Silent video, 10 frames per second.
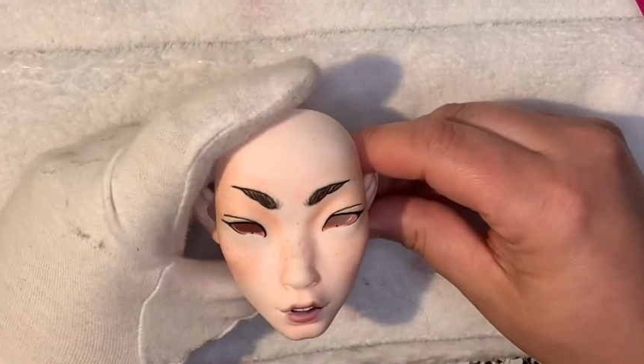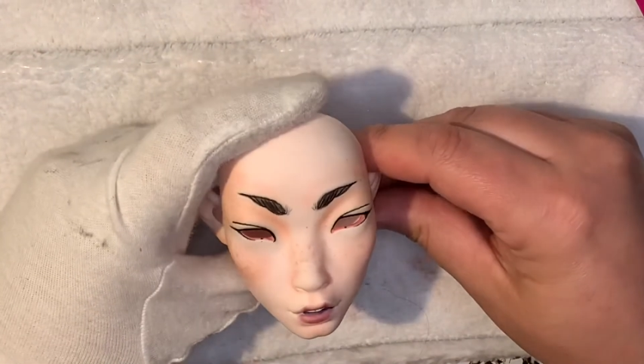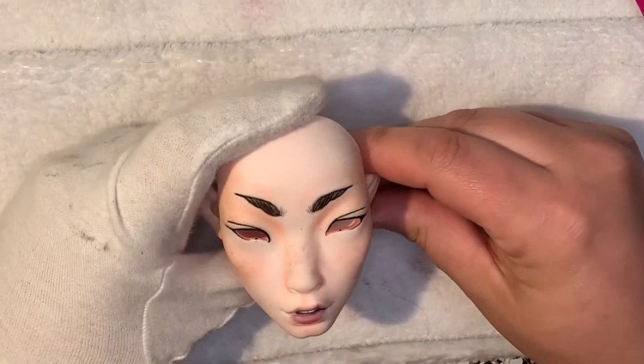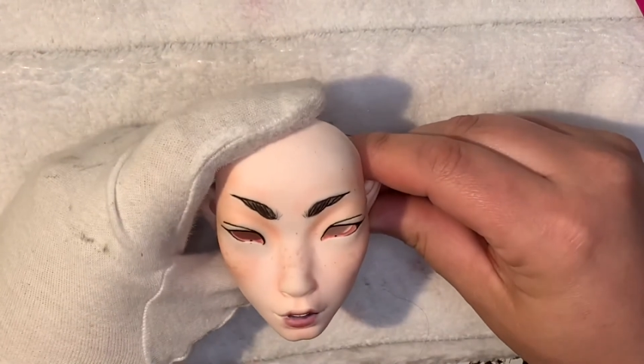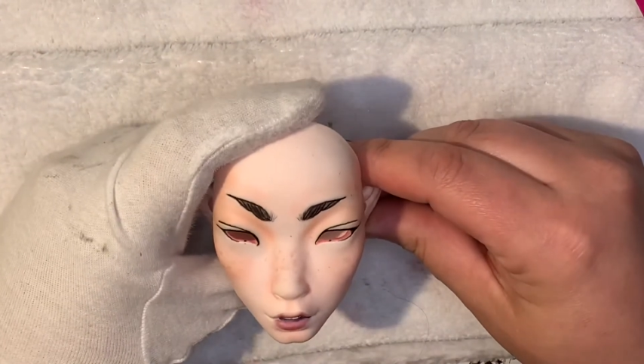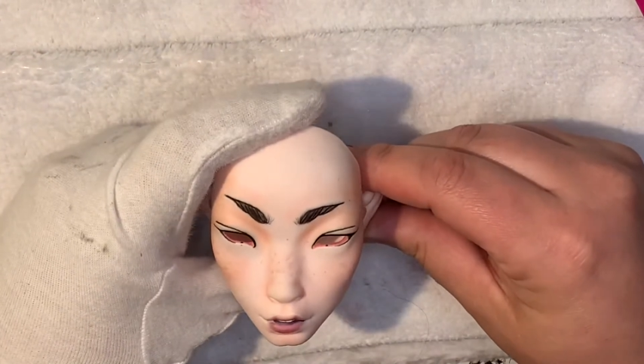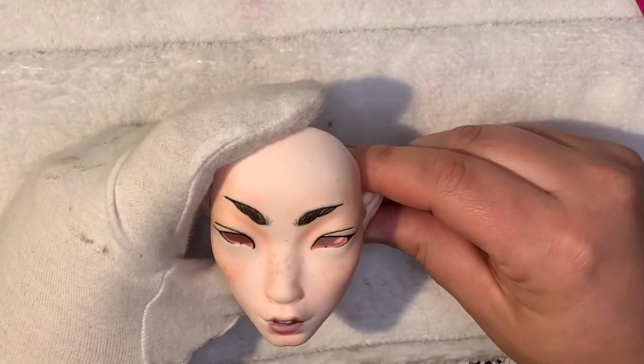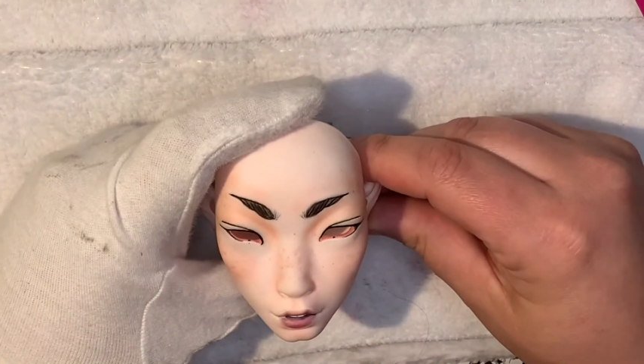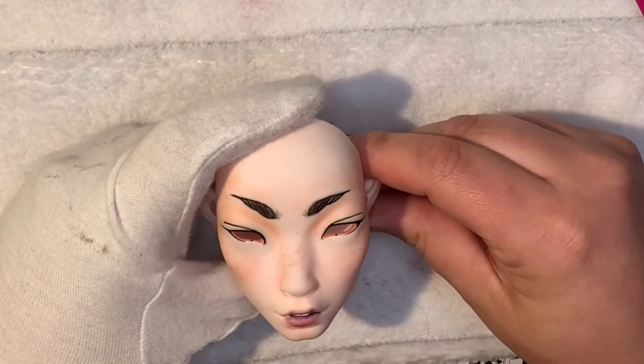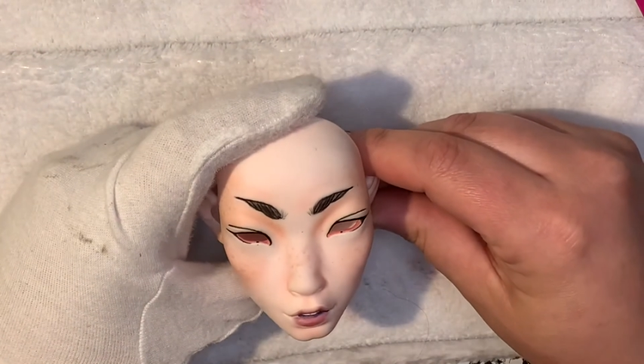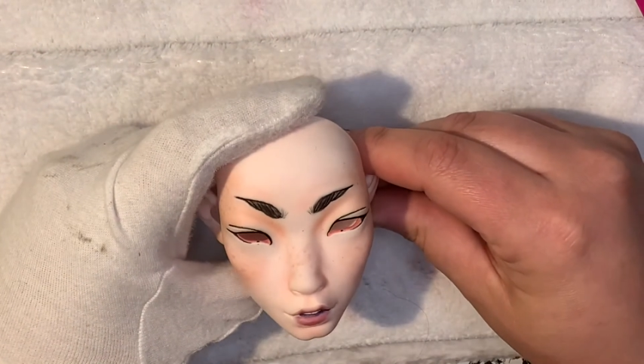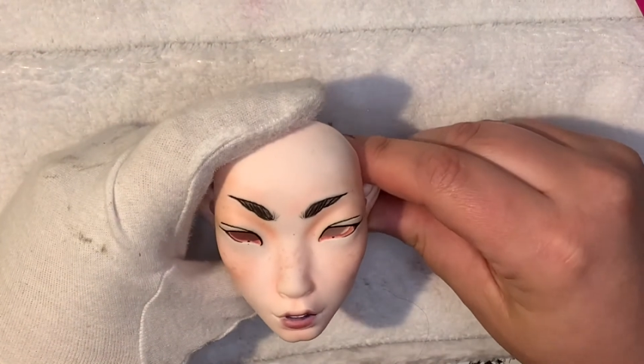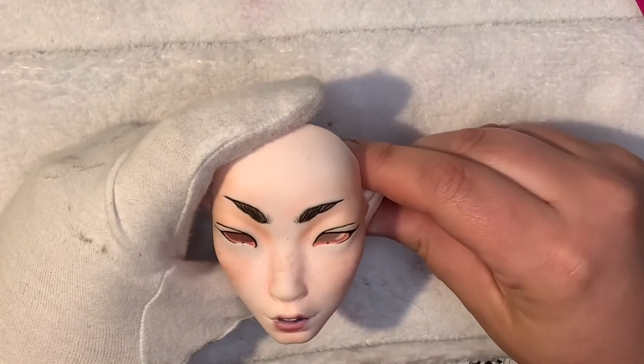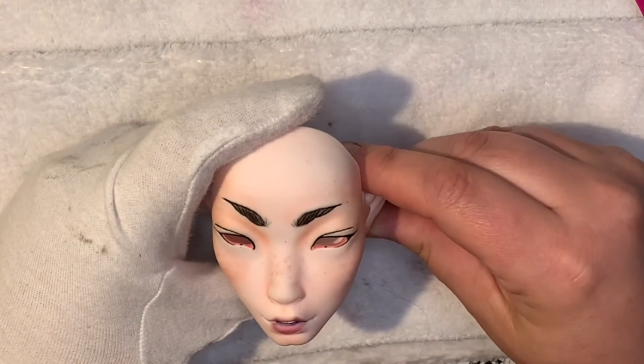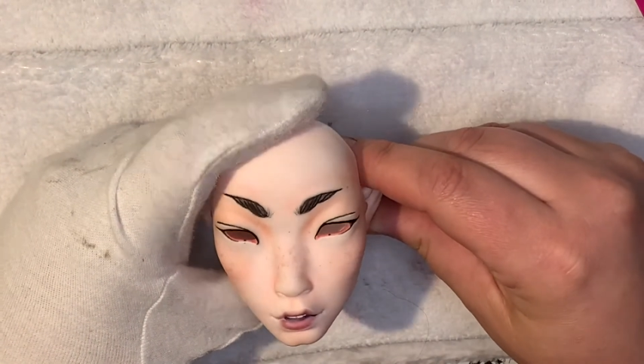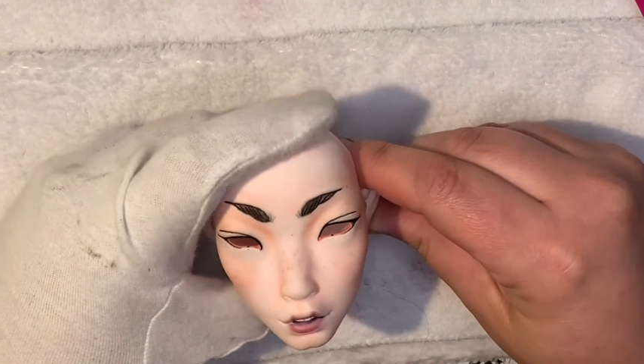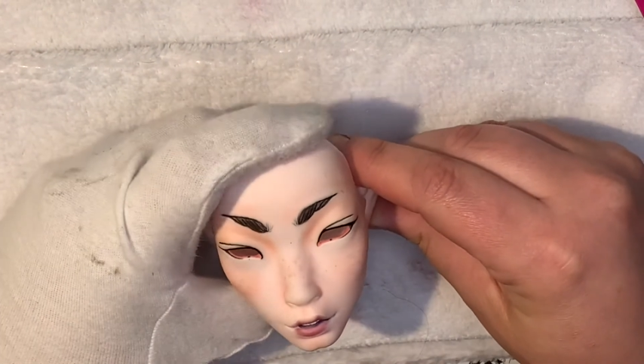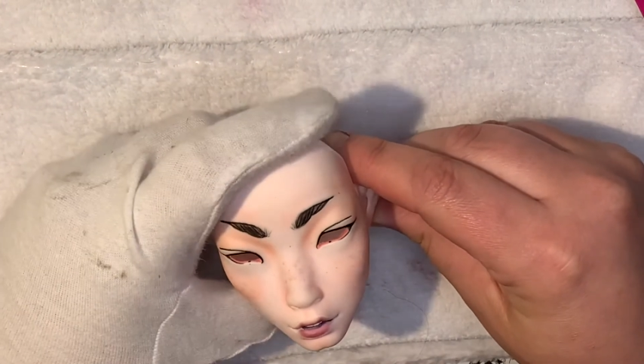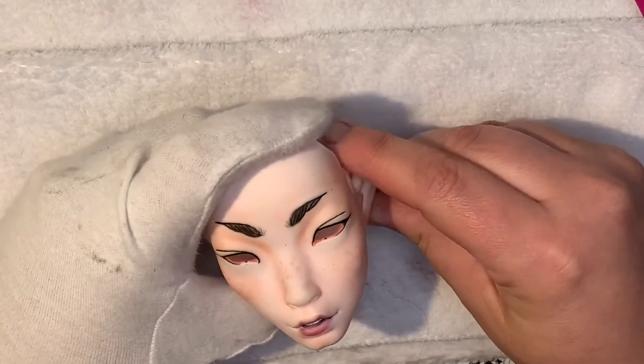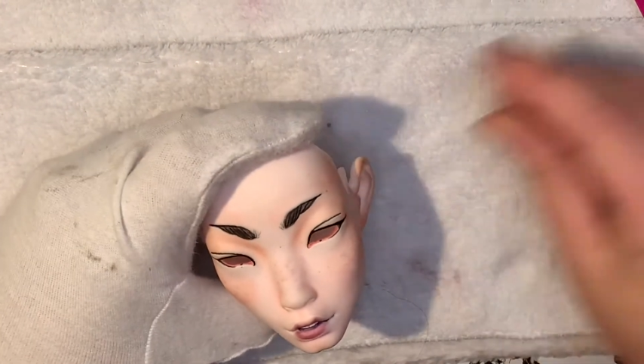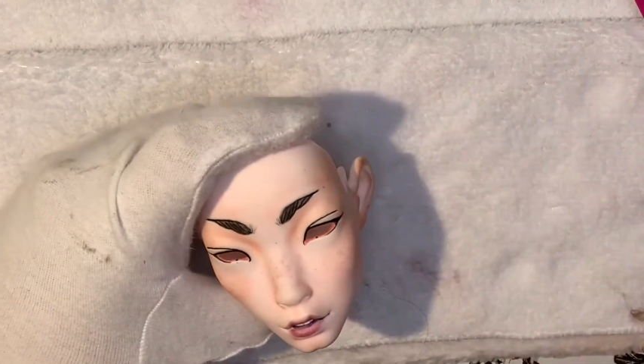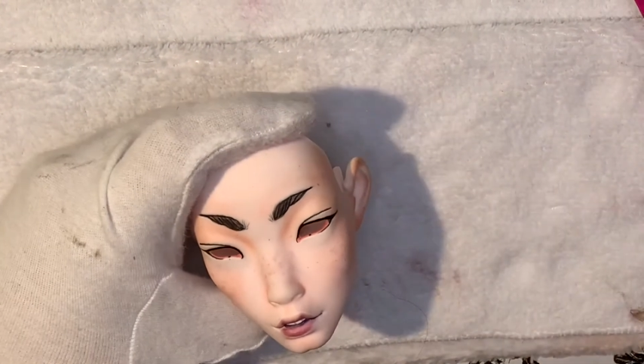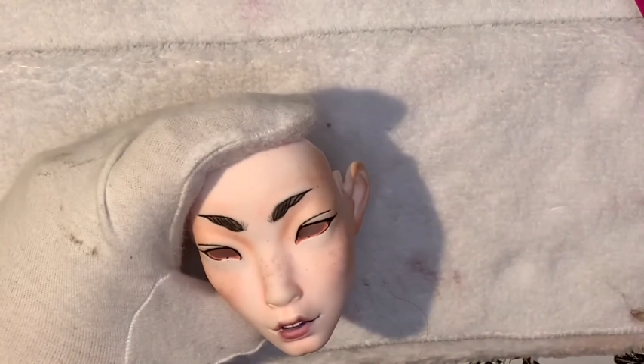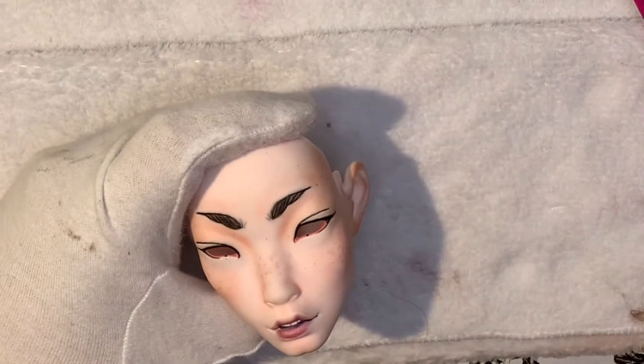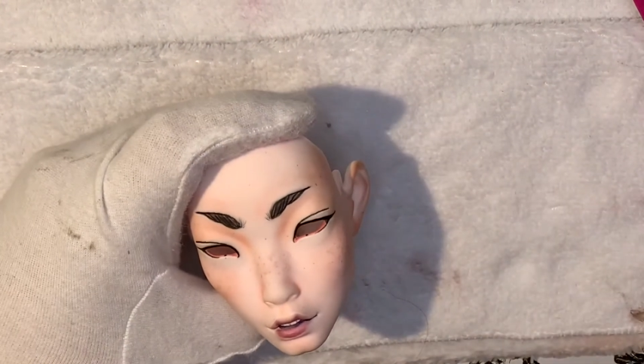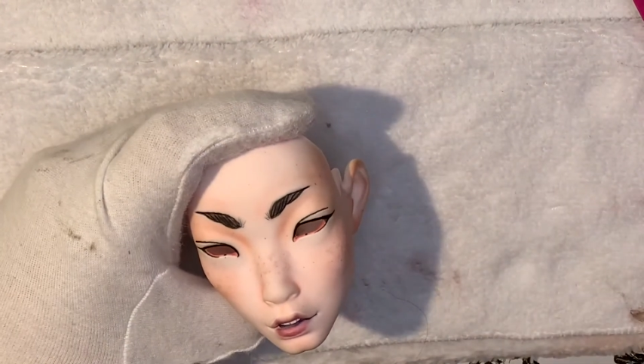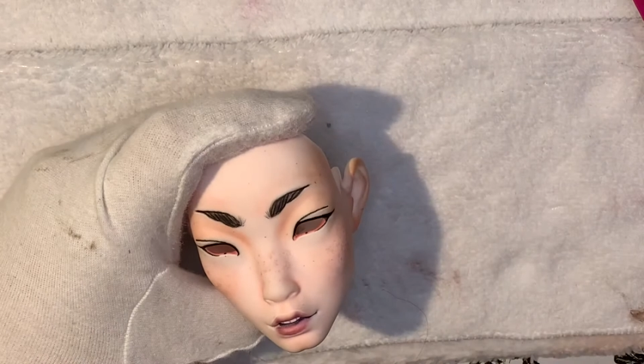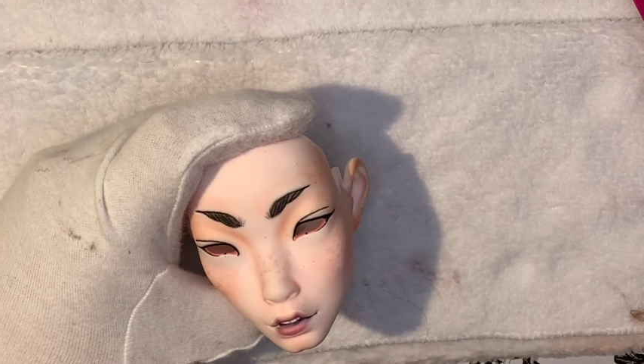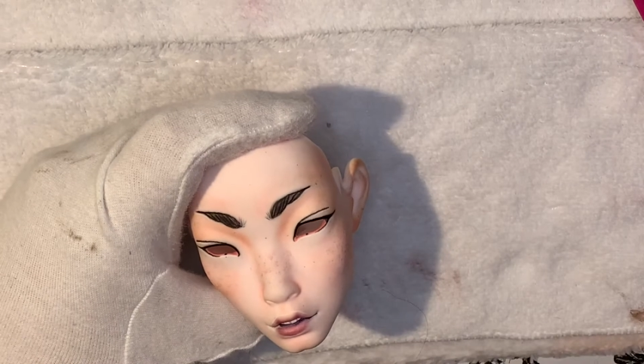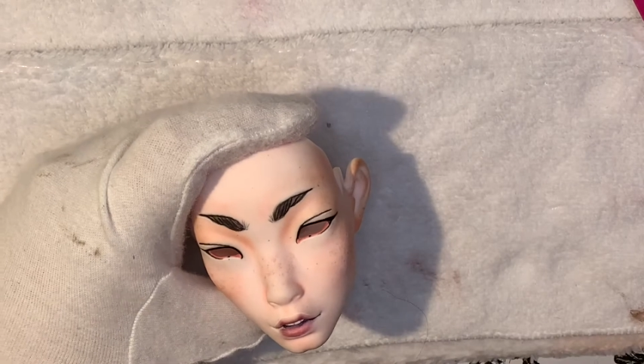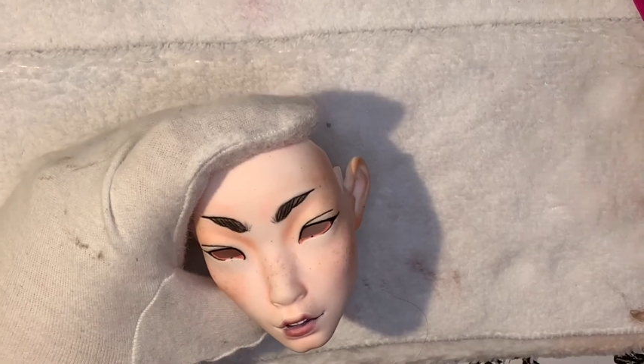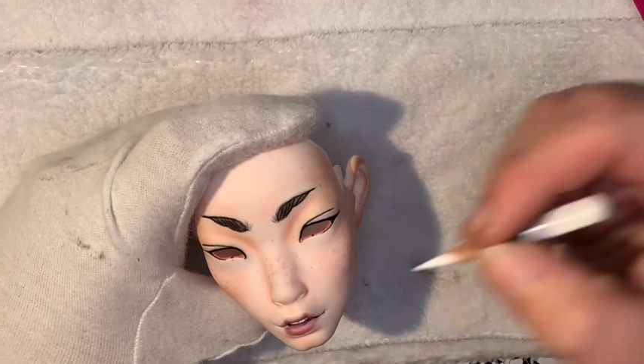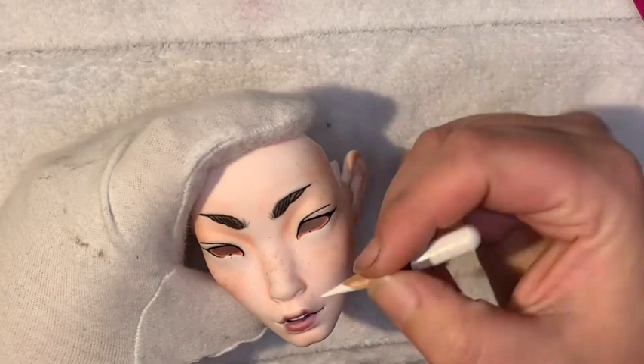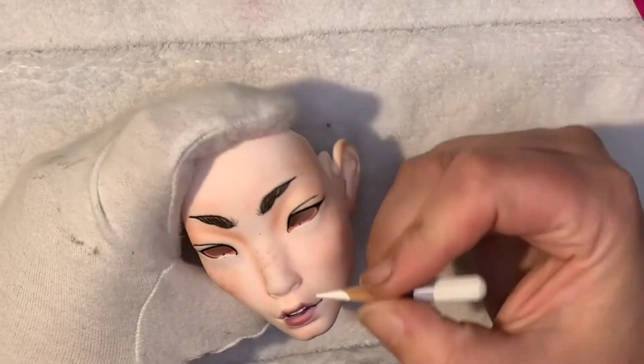was getting a little intimidated